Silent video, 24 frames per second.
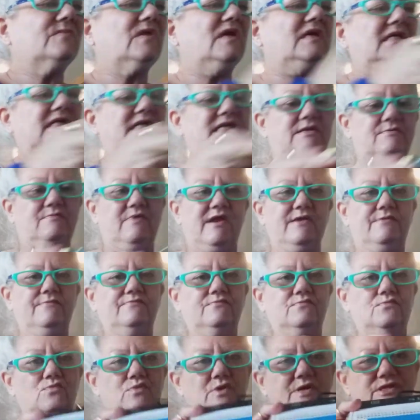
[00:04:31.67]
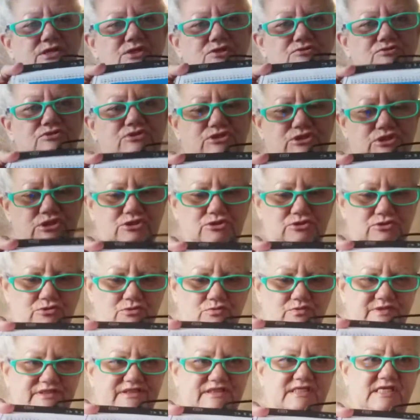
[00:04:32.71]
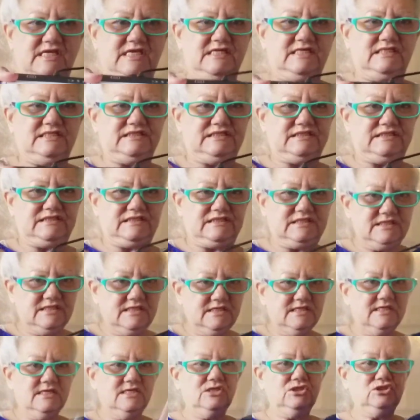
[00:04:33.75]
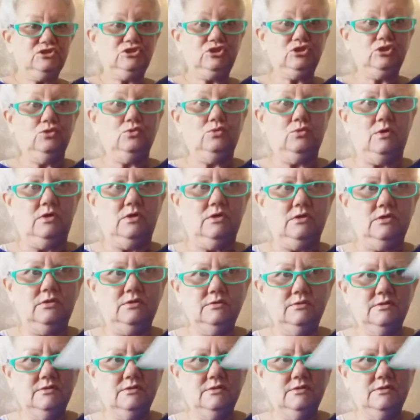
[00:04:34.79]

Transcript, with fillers: Anyway, what you do with this tool